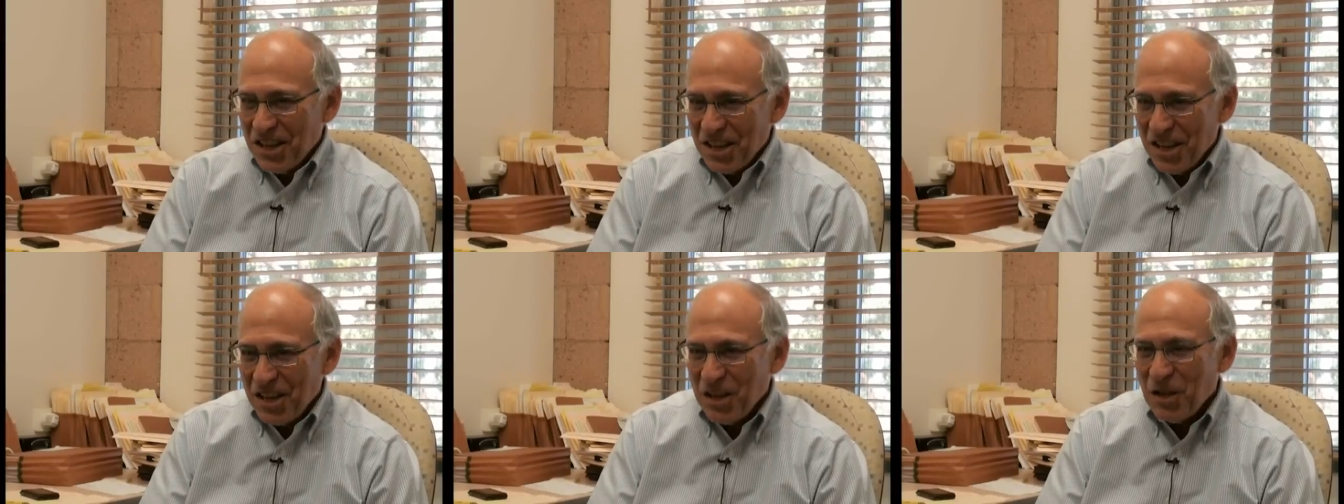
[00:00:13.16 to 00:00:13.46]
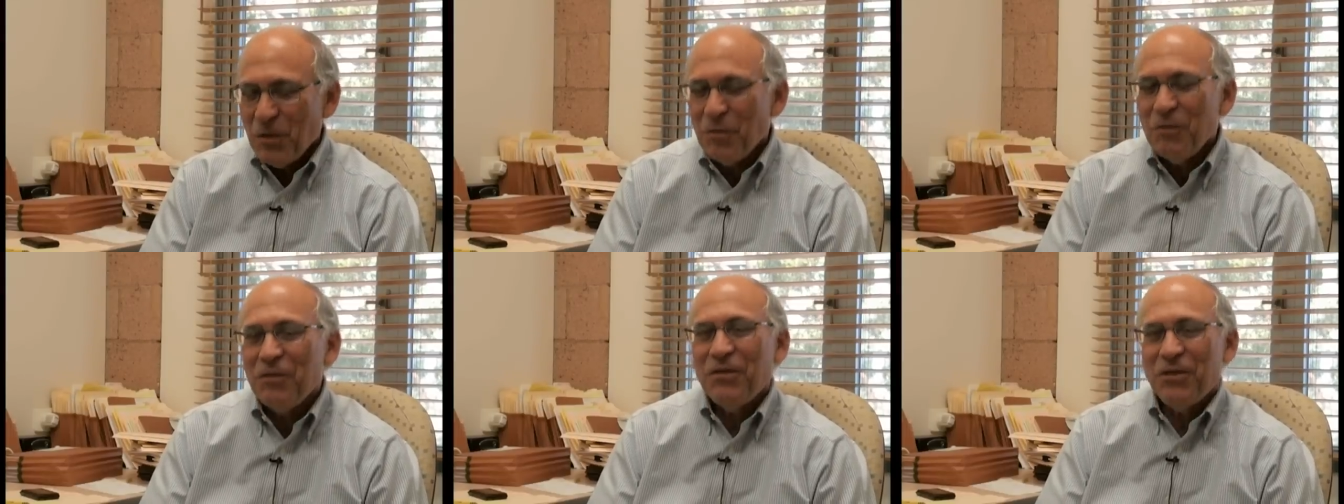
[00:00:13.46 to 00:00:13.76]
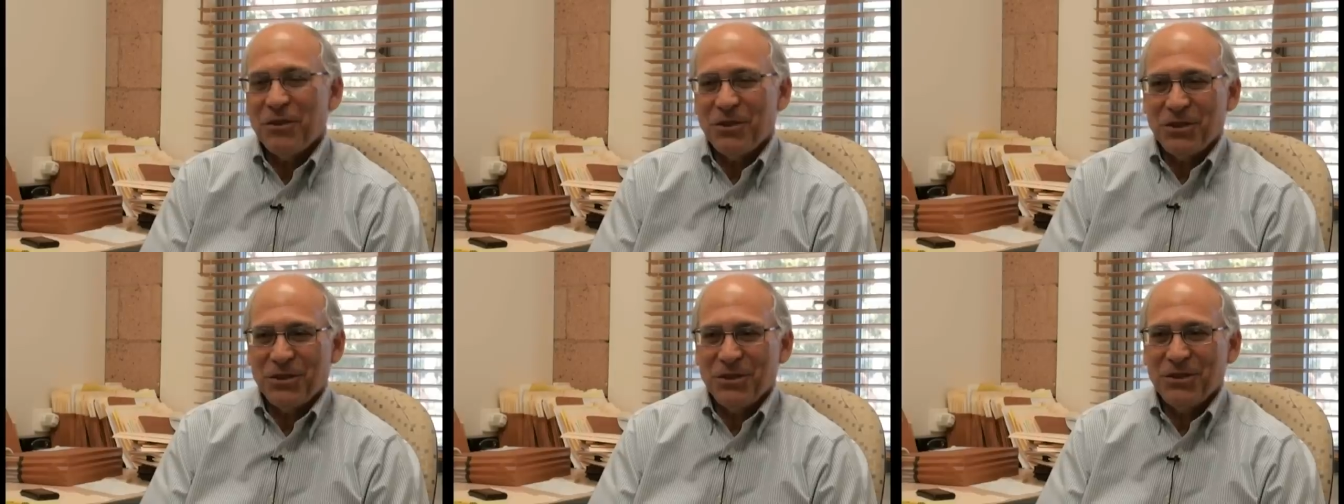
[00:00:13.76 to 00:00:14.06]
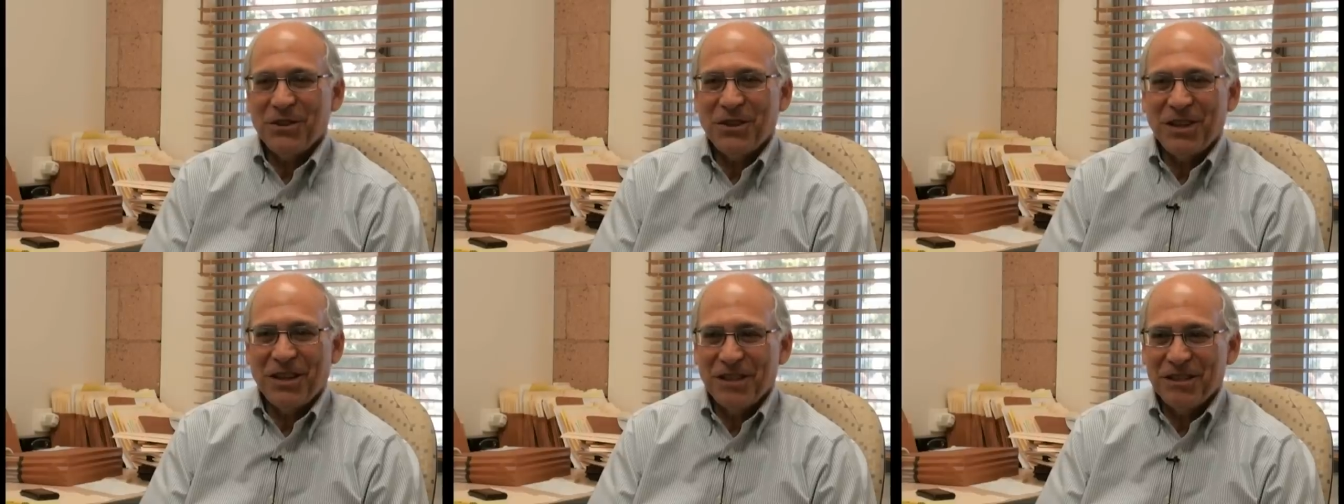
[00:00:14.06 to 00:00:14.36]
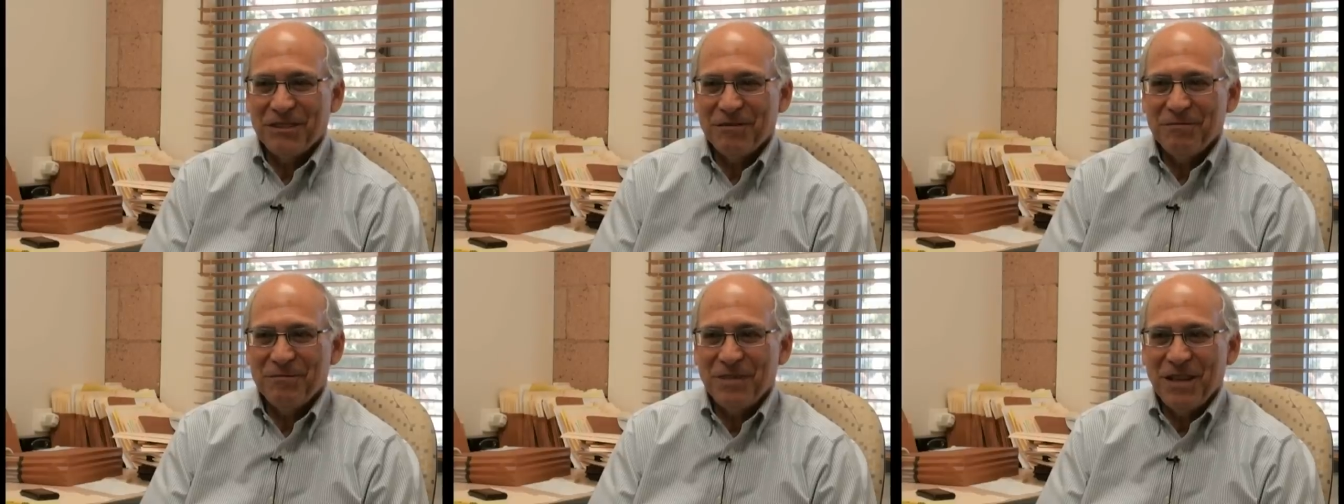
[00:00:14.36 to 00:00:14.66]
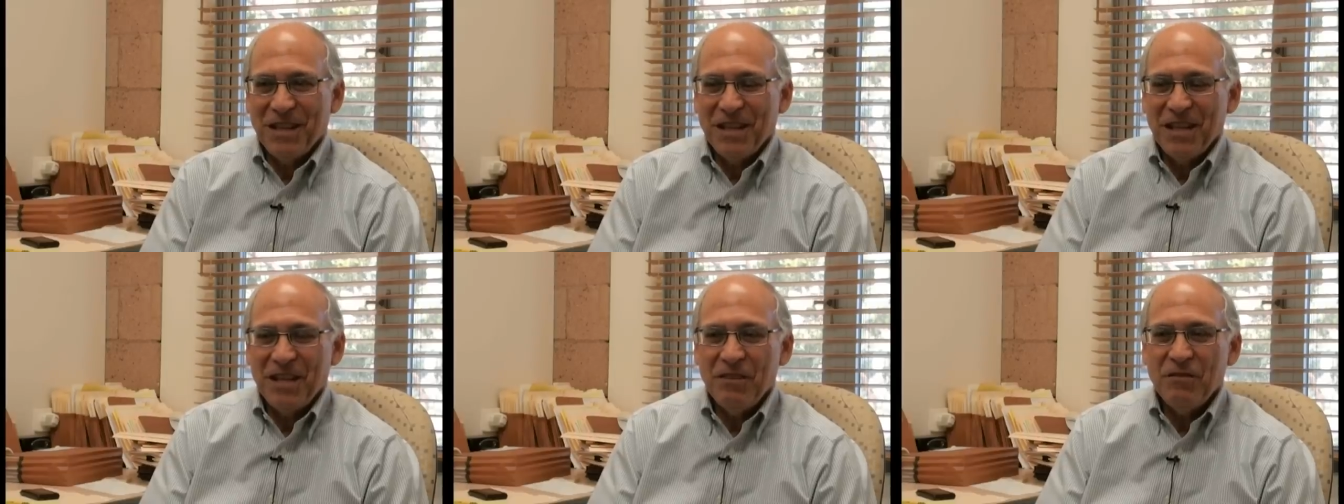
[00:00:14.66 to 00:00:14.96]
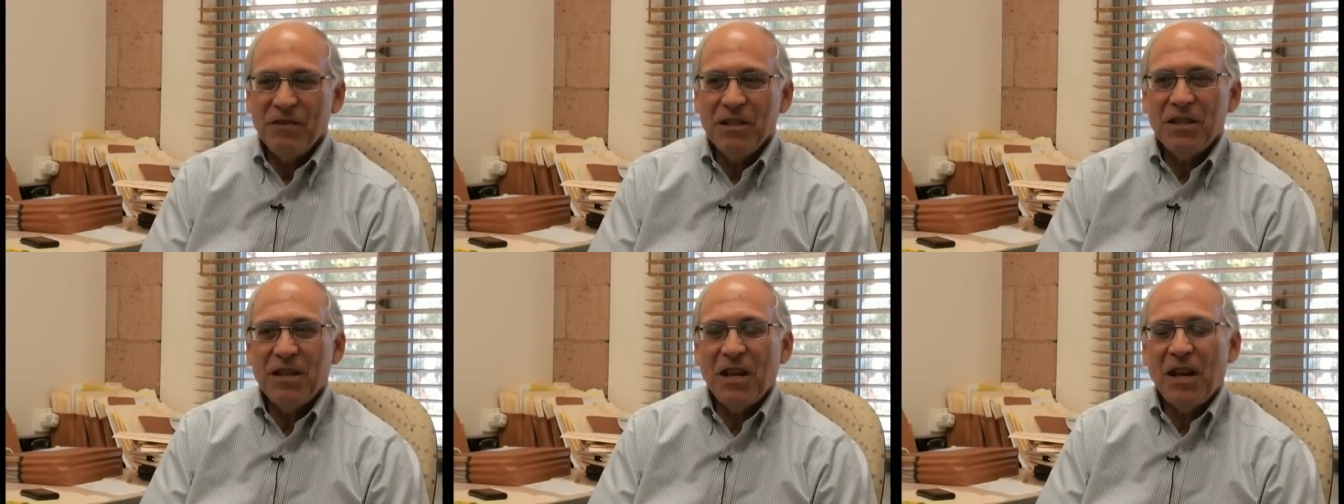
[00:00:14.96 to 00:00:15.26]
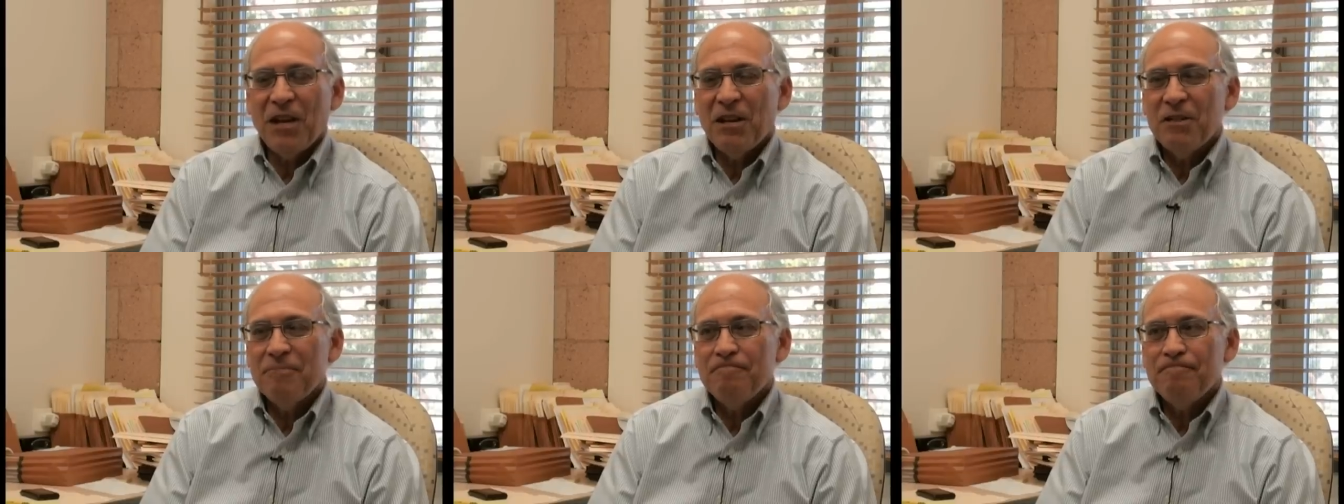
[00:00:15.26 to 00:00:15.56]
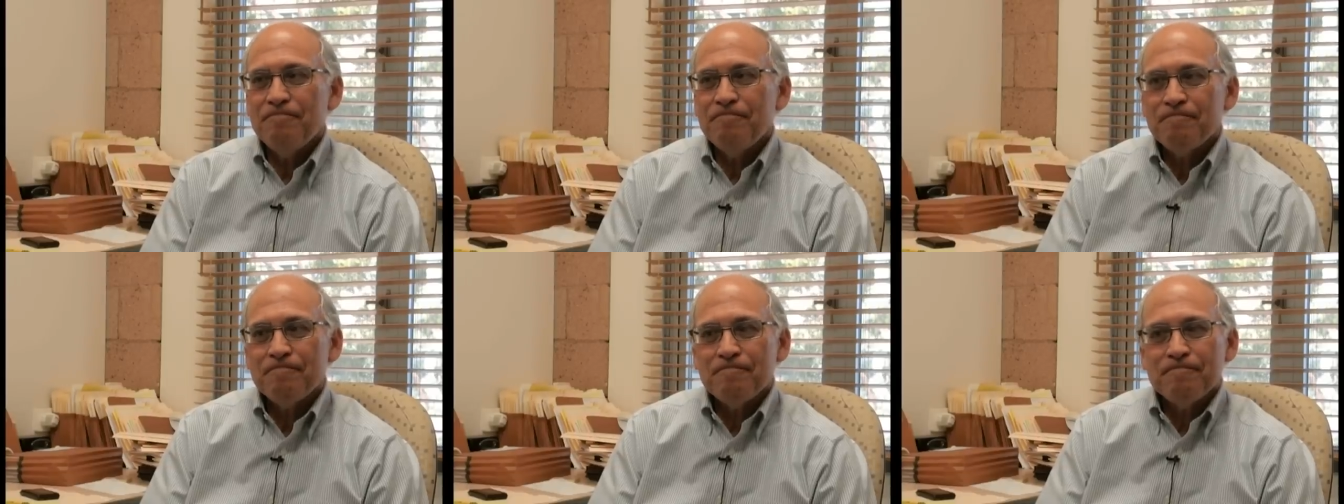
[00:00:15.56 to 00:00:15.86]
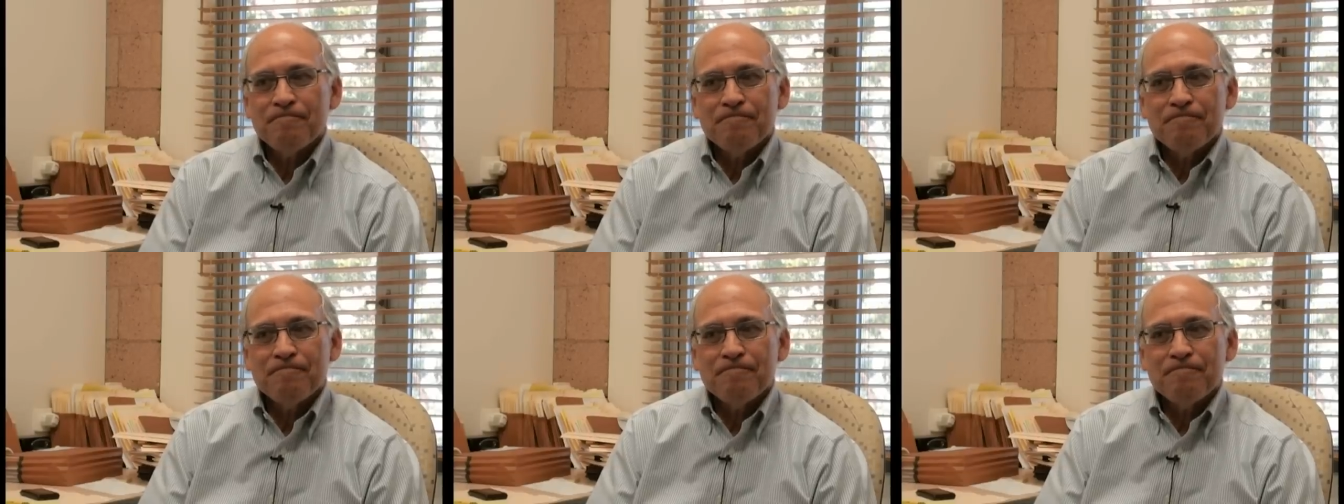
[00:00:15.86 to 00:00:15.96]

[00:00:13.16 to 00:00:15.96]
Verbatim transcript: helpful. Um, even, um,